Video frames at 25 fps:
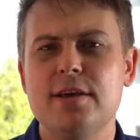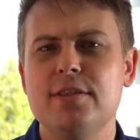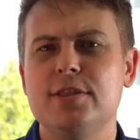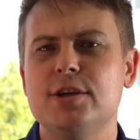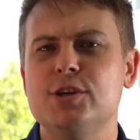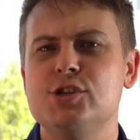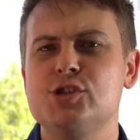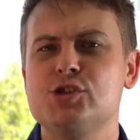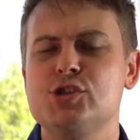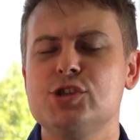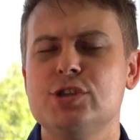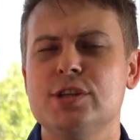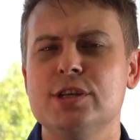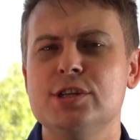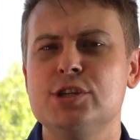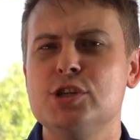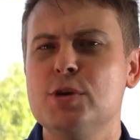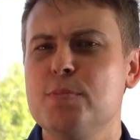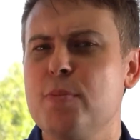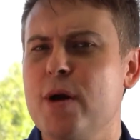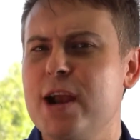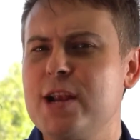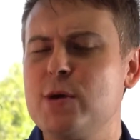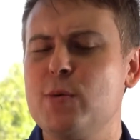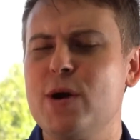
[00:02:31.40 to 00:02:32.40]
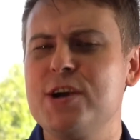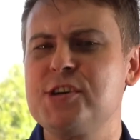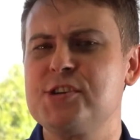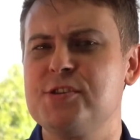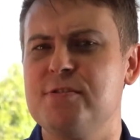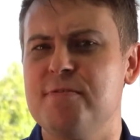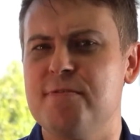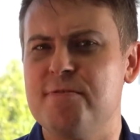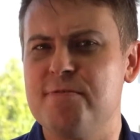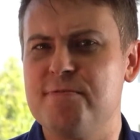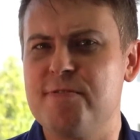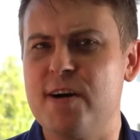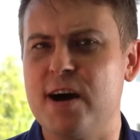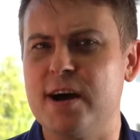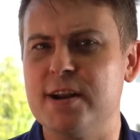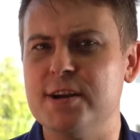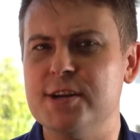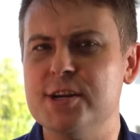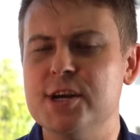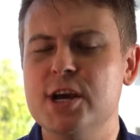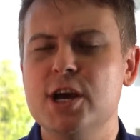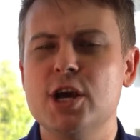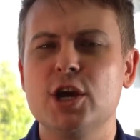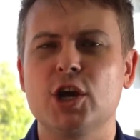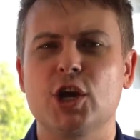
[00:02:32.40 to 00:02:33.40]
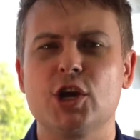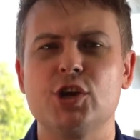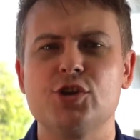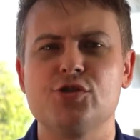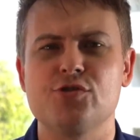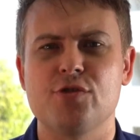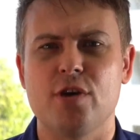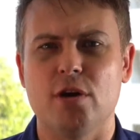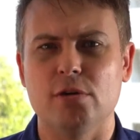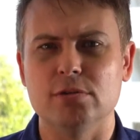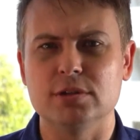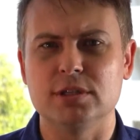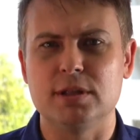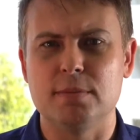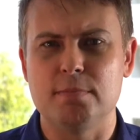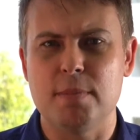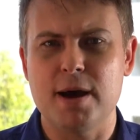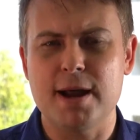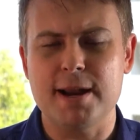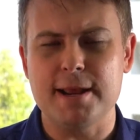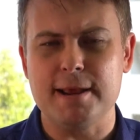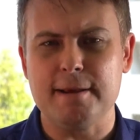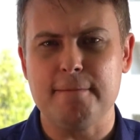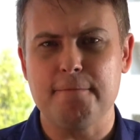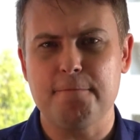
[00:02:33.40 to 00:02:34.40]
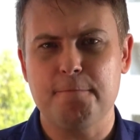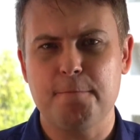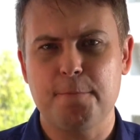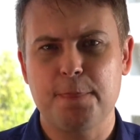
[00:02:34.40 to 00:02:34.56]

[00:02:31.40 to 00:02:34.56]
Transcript: the superannuation fund controls the money.